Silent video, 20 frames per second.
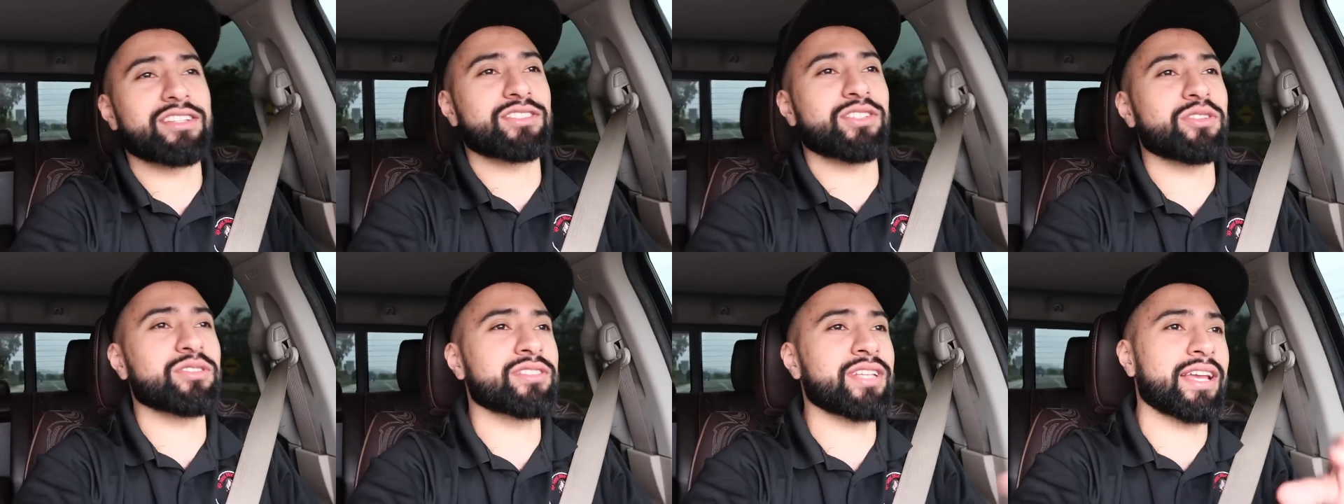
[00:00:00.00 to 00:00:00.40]

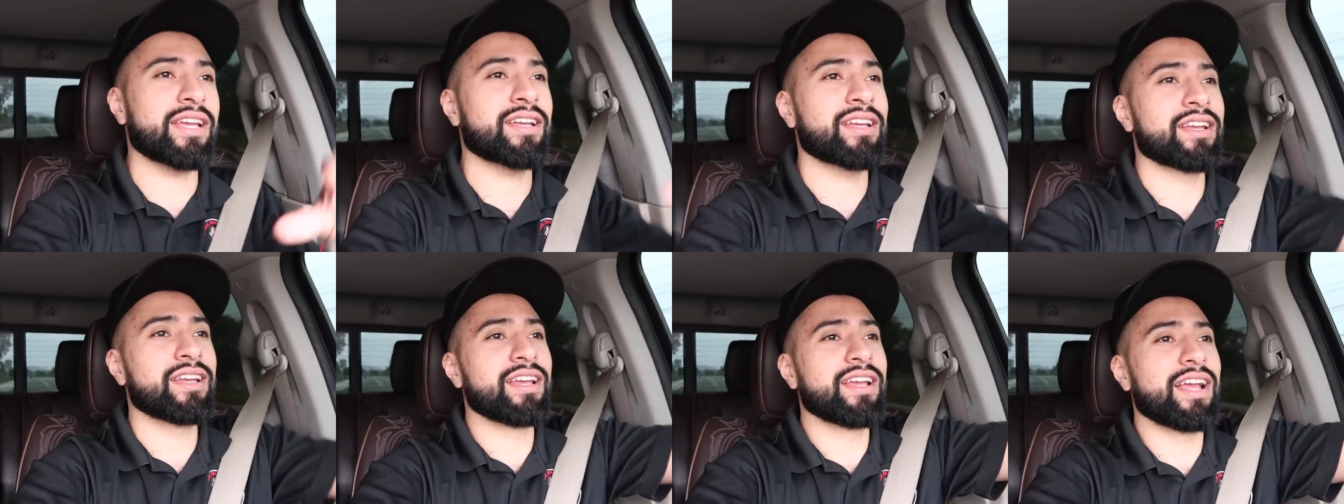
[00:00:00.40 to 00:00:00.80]
So it's
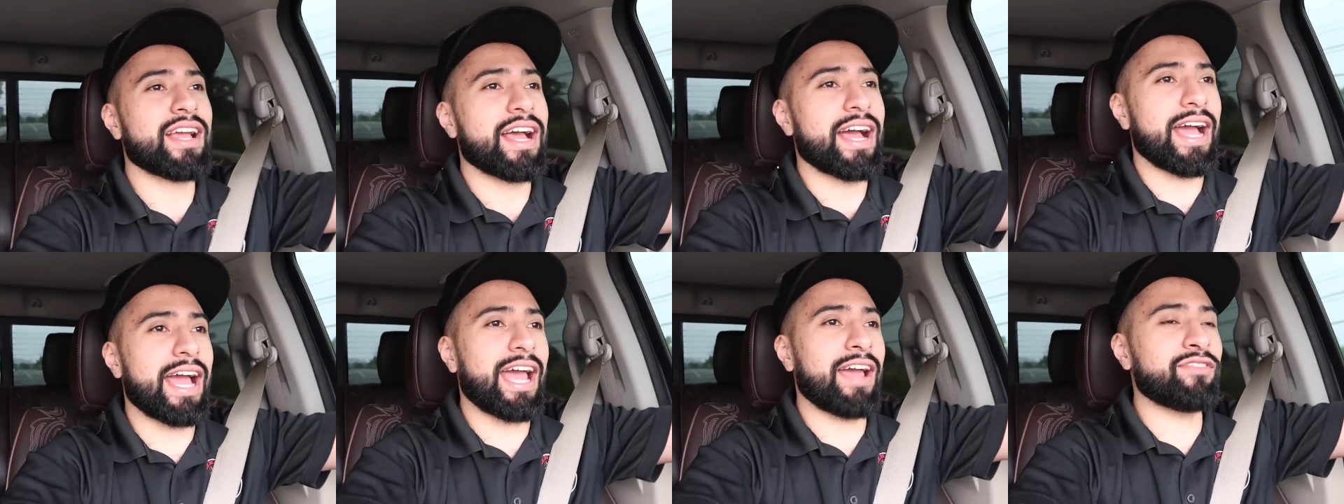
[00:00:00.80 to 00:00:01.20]
like,
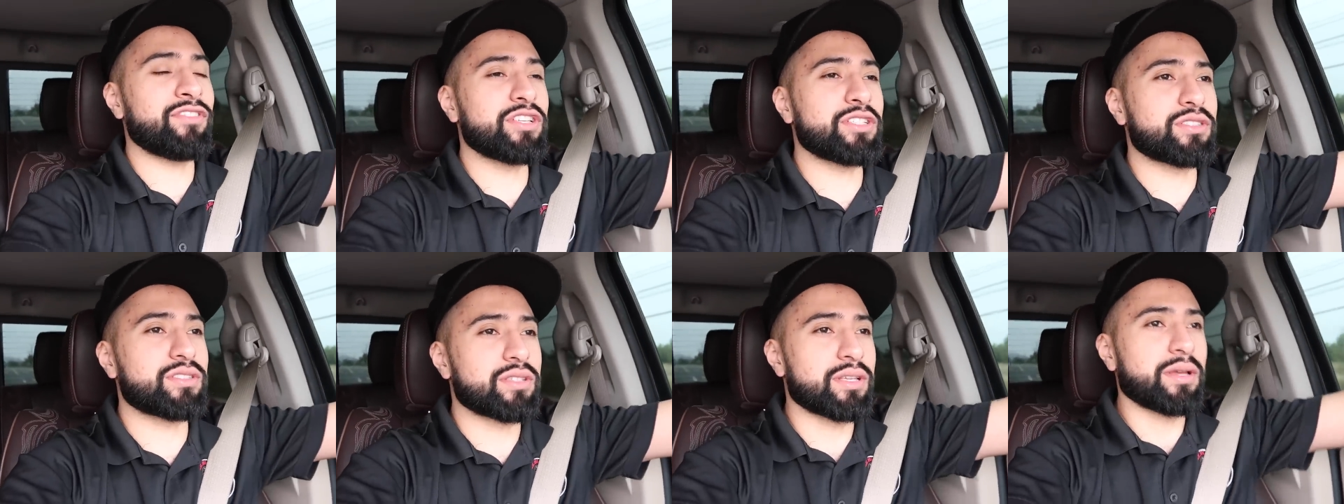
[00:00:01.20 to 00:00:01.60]
I have
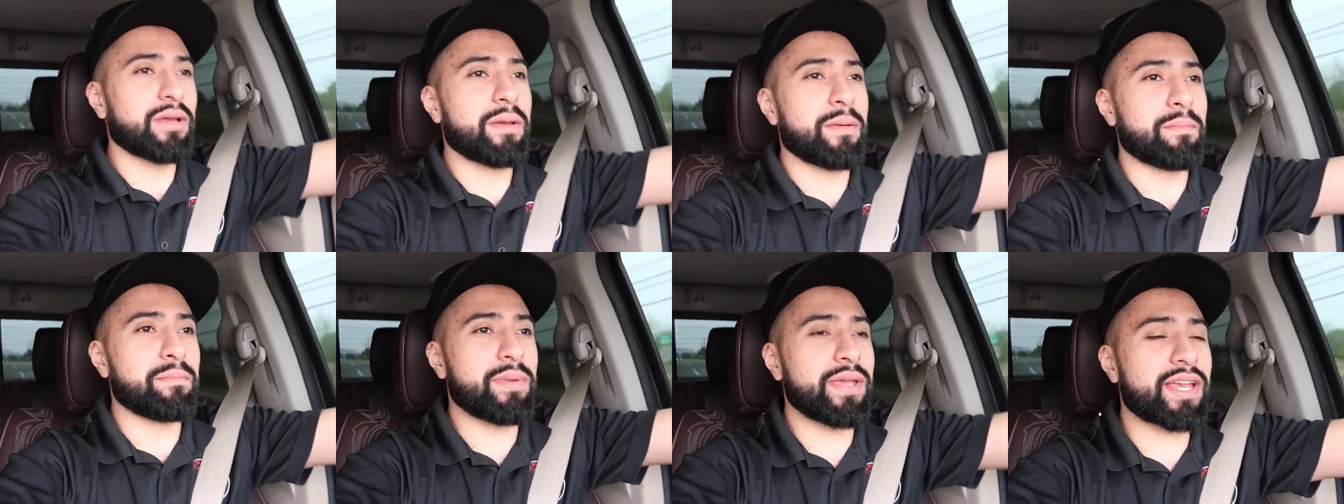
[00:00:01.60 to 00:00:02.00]
these
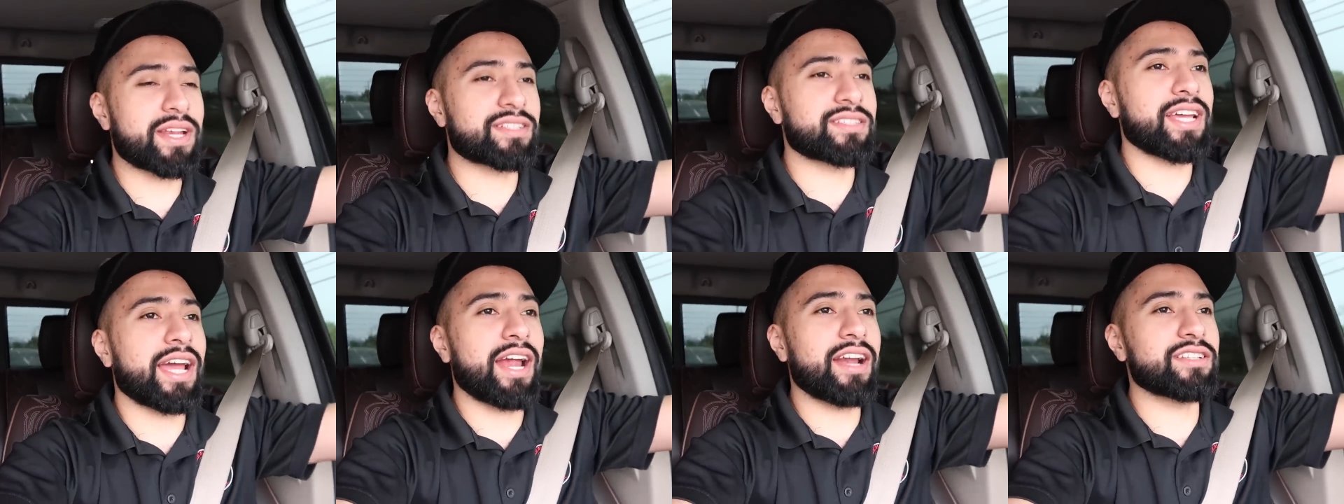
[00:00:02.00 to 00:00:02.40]
bigger
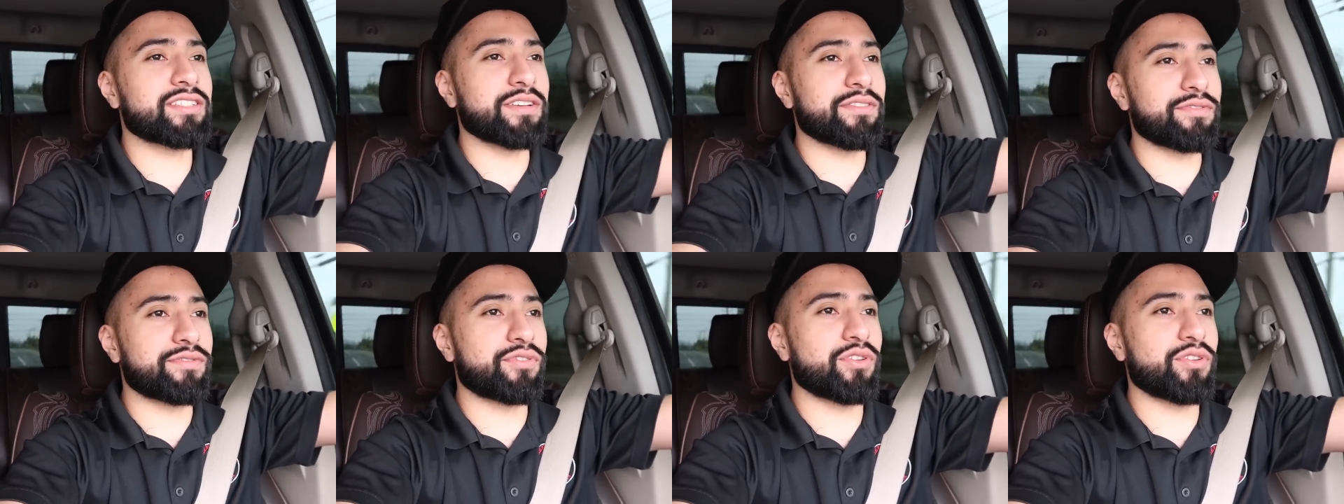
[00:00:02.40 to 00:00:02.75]
tires in